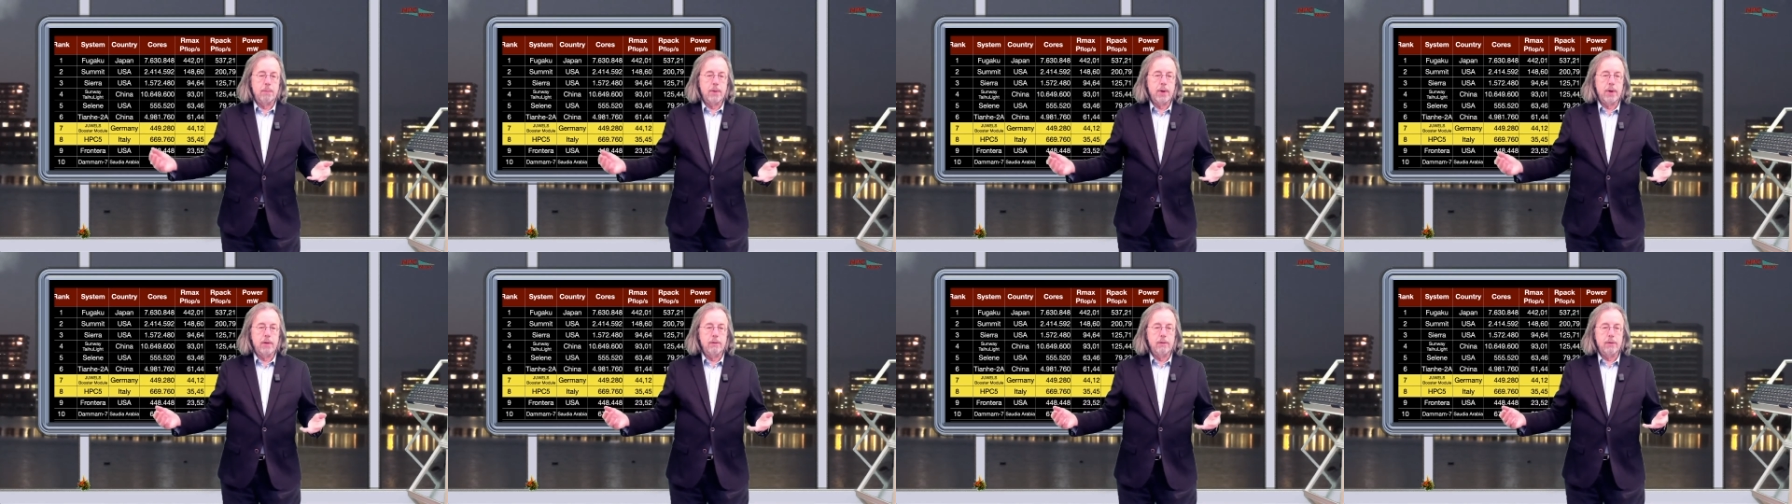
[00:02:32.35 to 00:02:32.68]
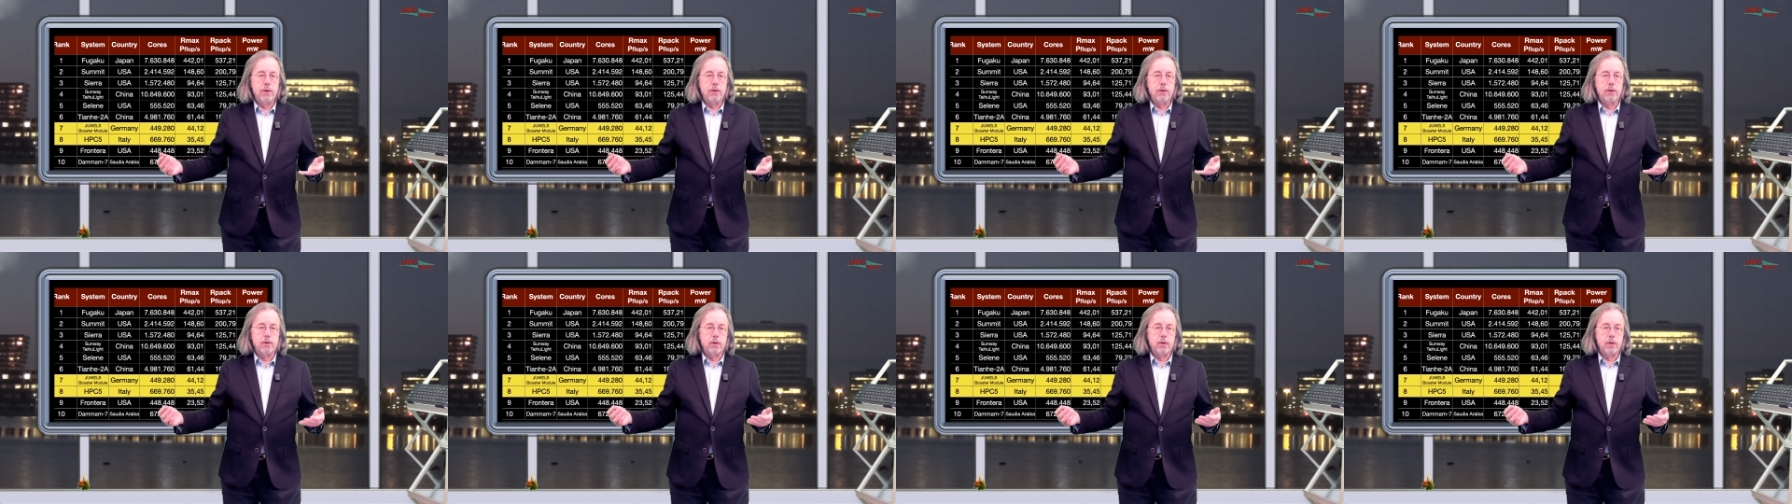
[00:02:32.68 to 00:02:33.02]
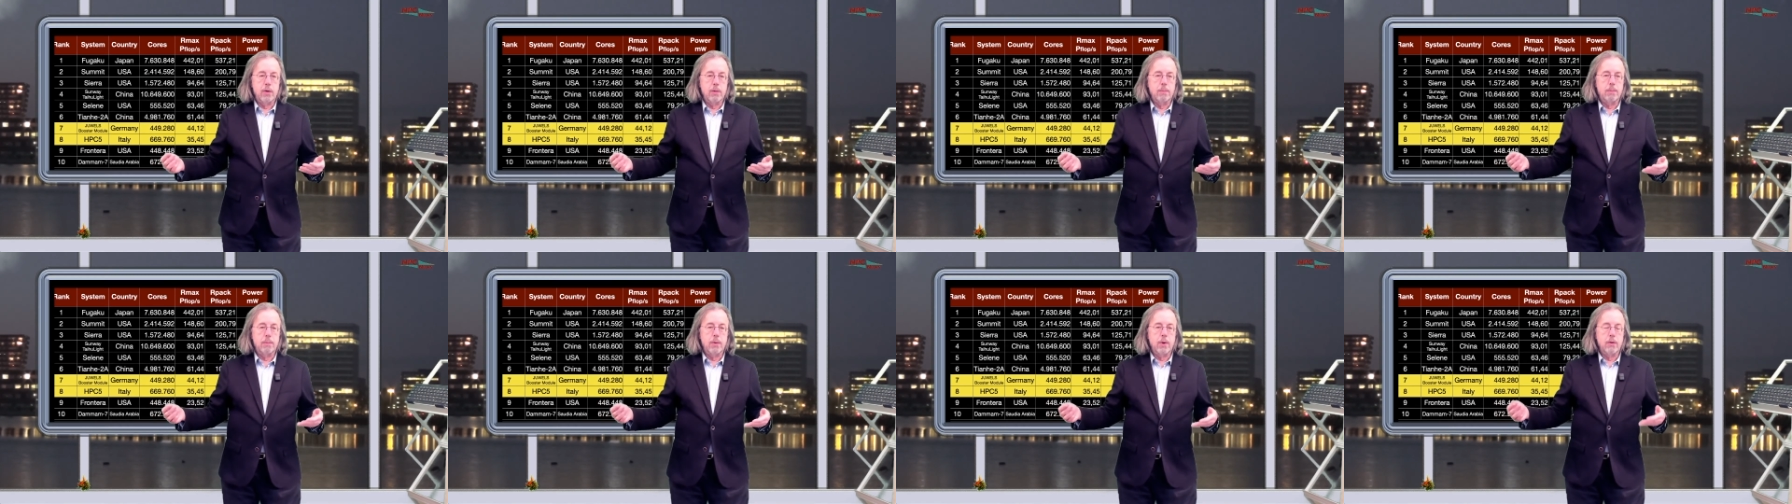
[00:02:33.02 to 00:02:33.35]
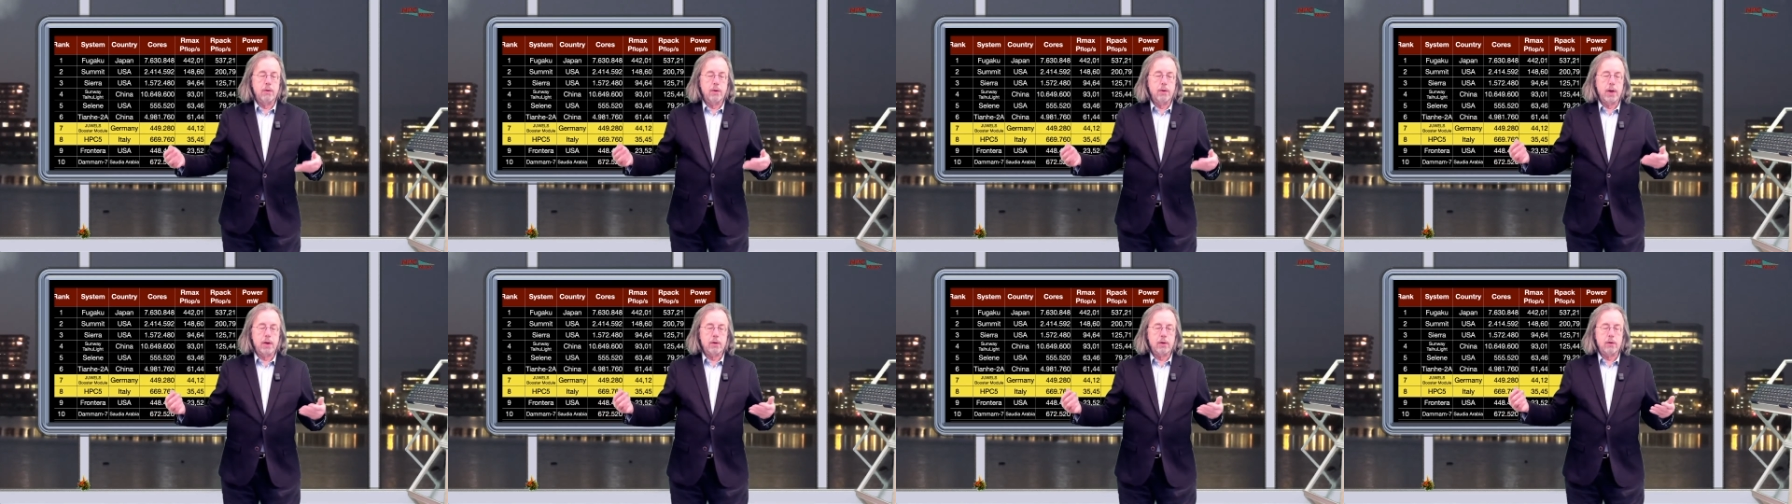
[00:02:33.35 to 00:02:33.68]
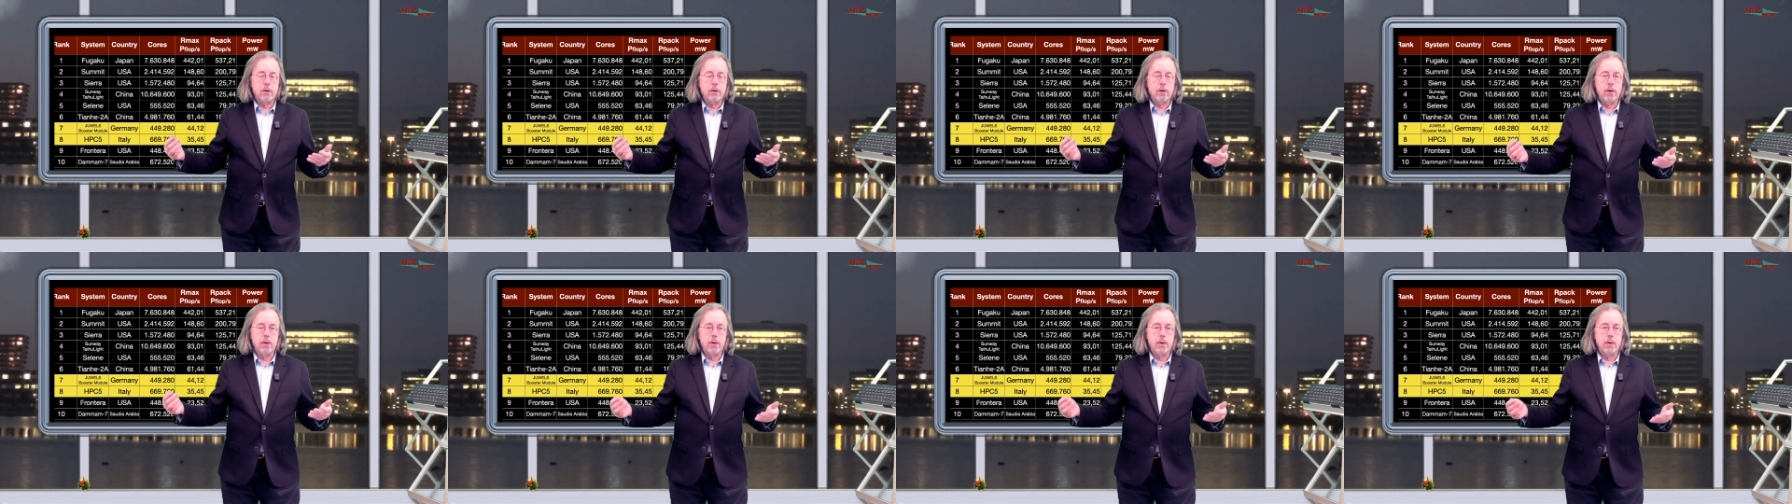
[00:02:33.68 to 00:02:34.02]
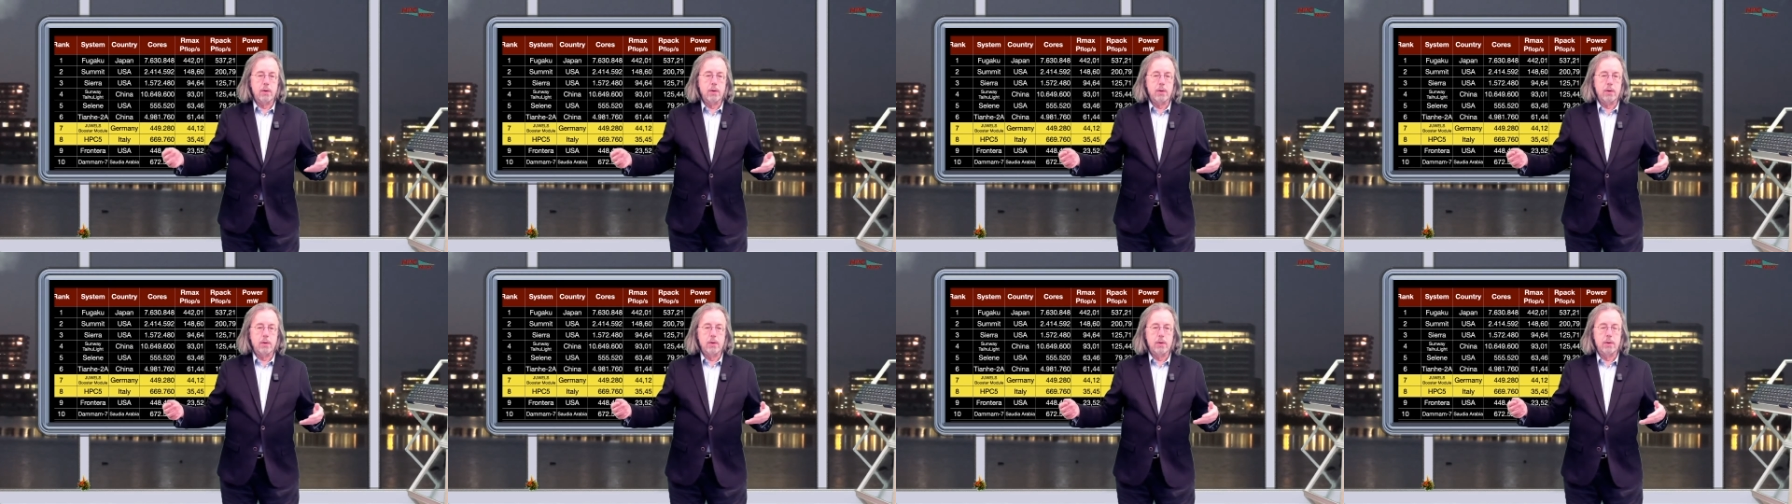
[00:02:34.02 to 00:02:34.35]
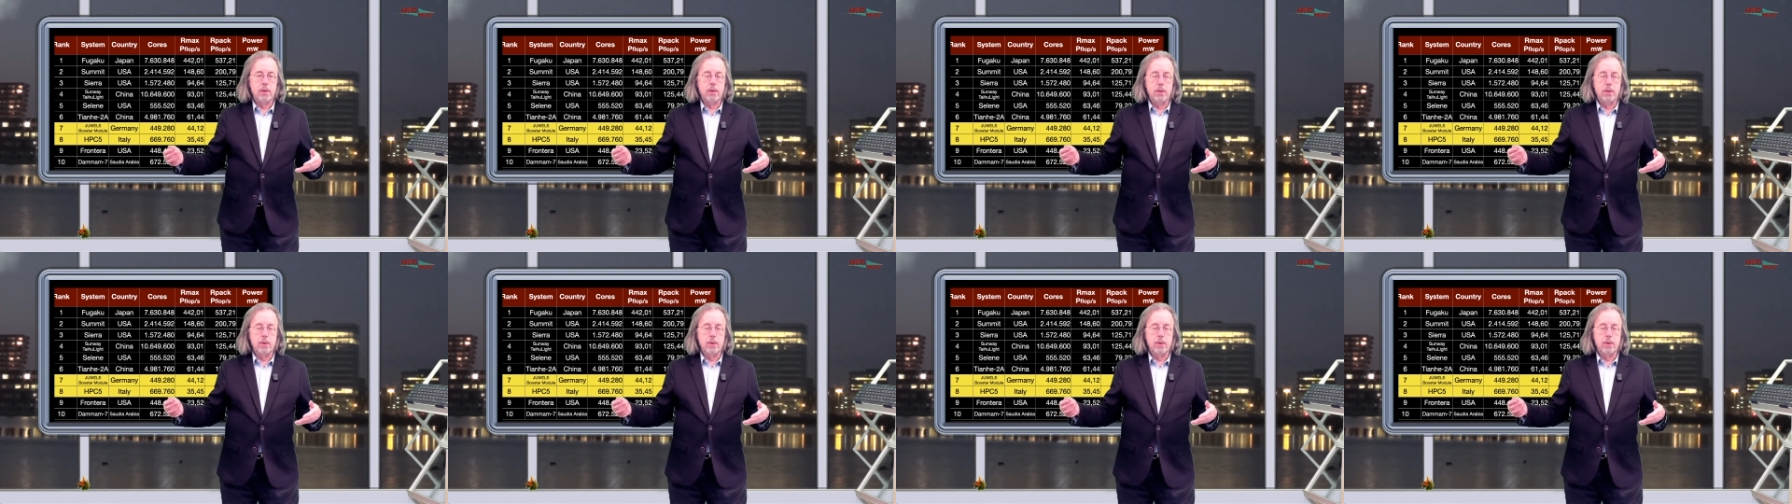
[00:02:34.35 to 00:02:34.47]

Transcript: previous uh, projects, uh,